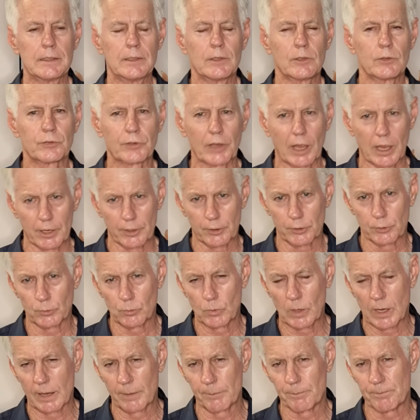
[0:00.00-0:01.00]

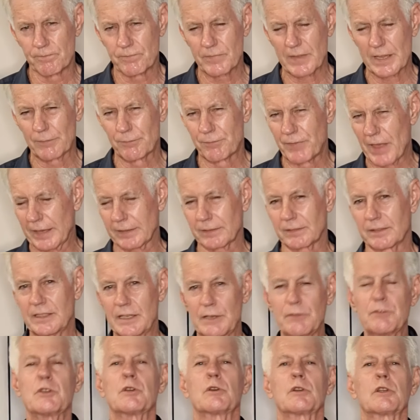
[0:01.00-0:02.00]
So if that
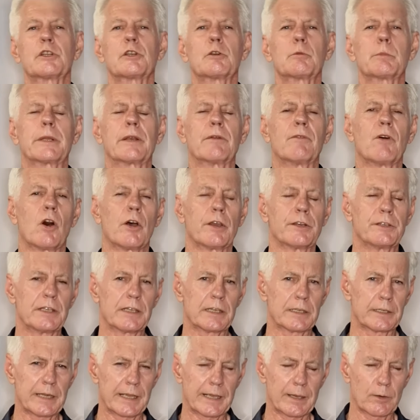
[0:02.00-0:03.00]
gives you a little bit of
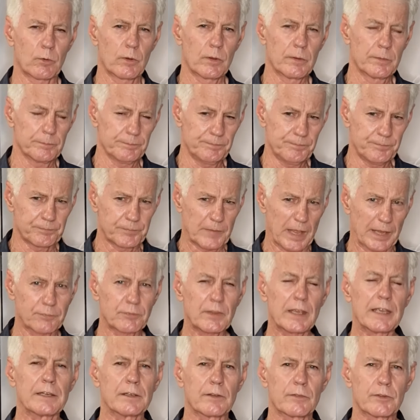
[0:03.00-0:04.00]
idea. Now, at
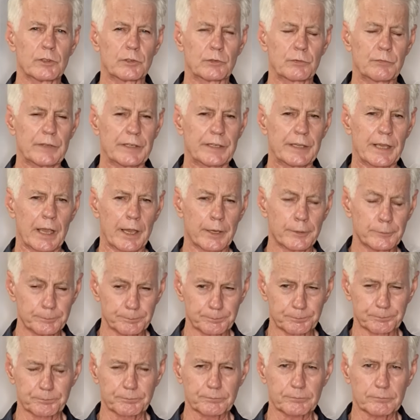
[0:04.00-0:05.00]
the end of this video,
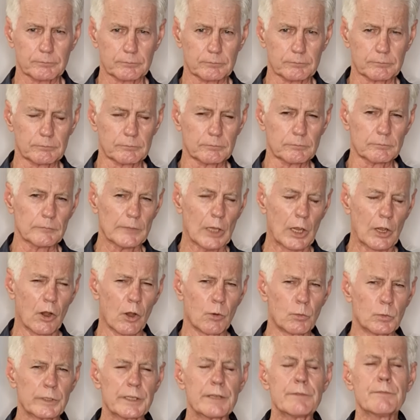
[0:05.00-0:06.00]
I
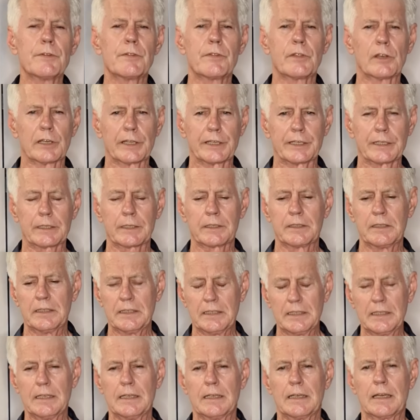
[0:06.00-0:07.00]
will give you the link
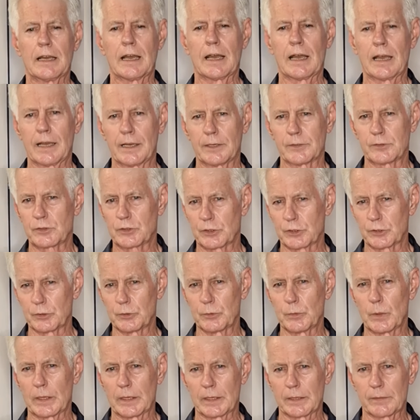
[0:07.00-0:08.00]

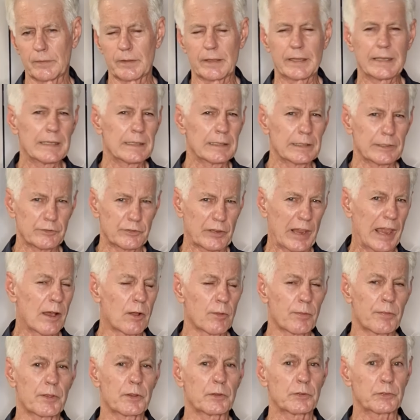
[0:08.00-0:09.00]
to Healys
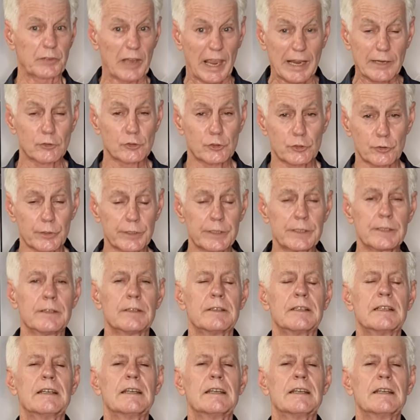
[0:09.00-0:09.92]
Health Sanctuary,